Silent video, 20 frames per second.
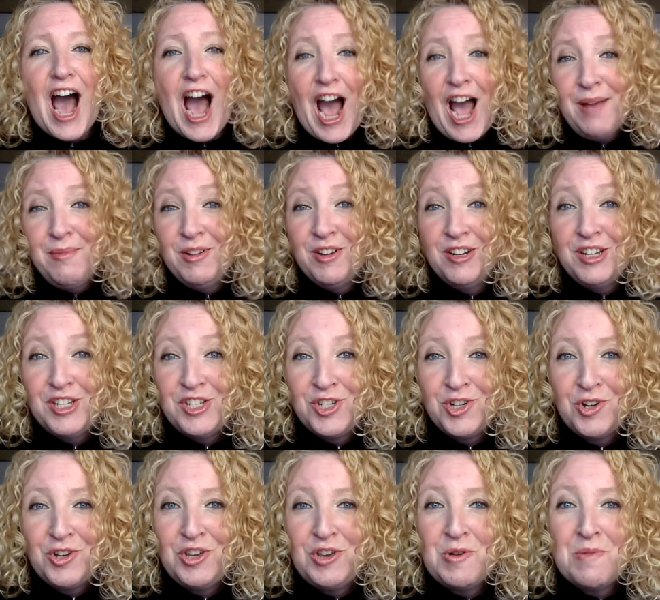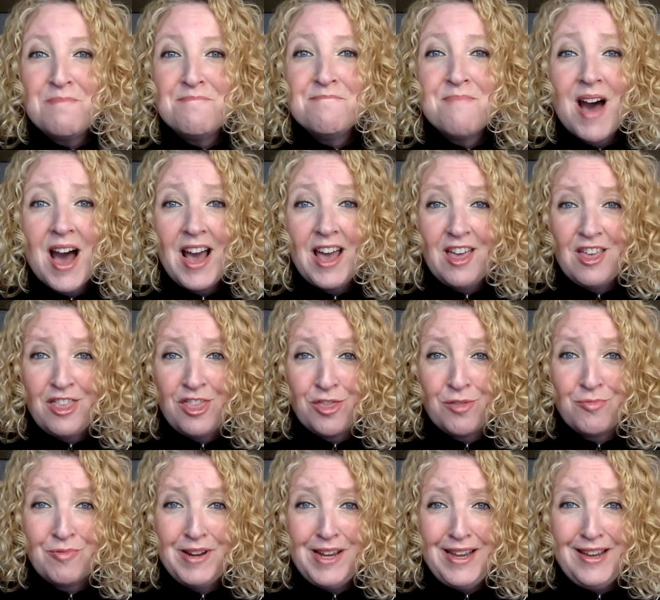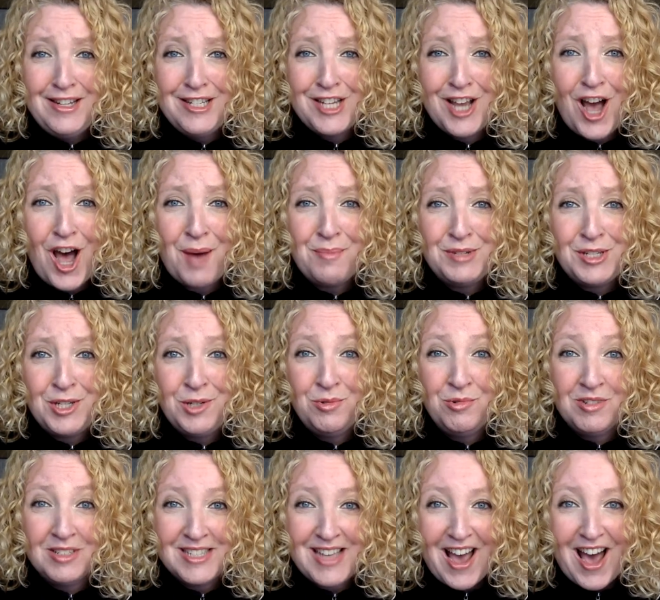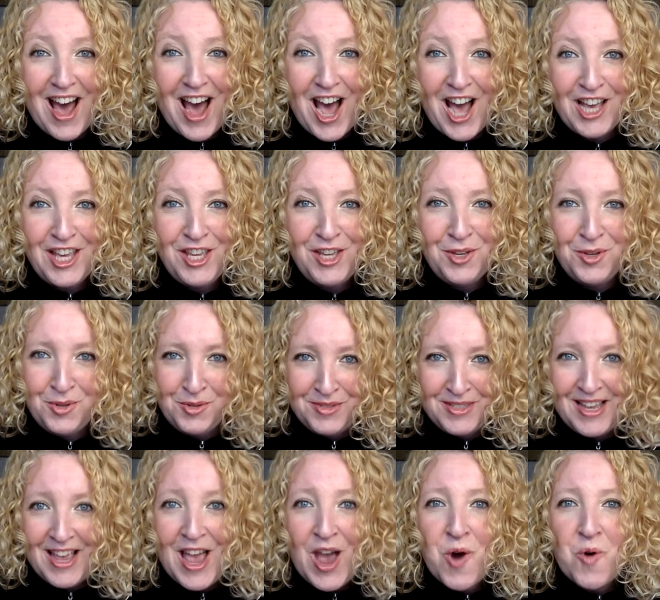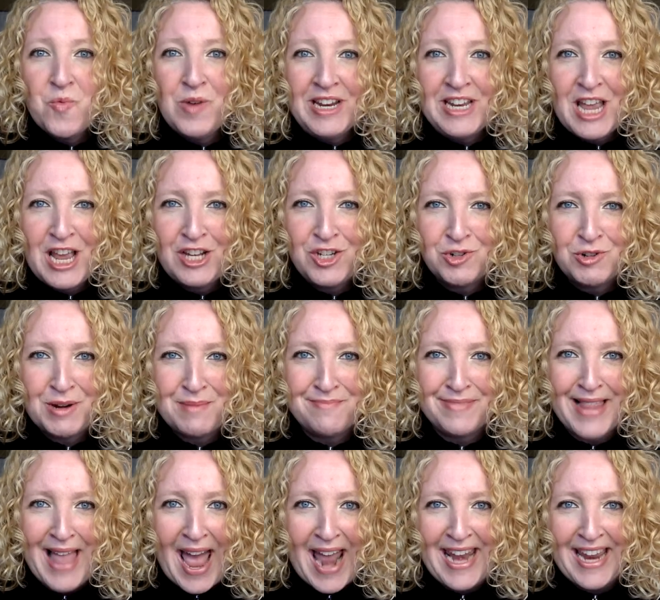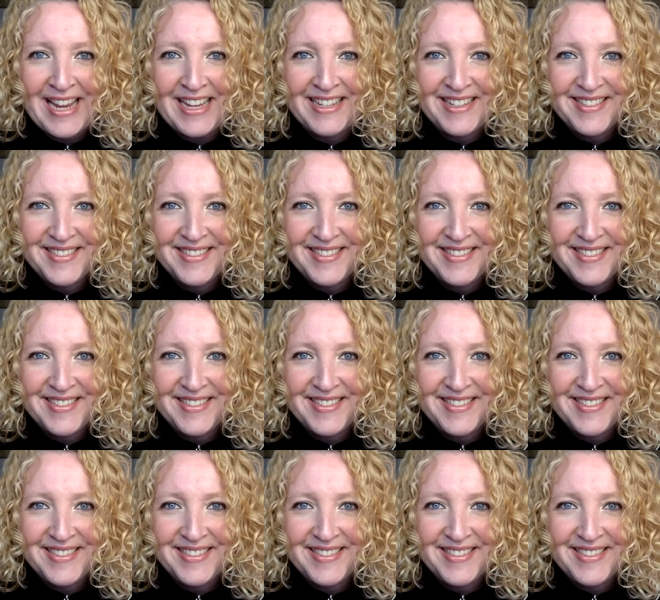I'm going to show you my 3 top tools I use when trip planning.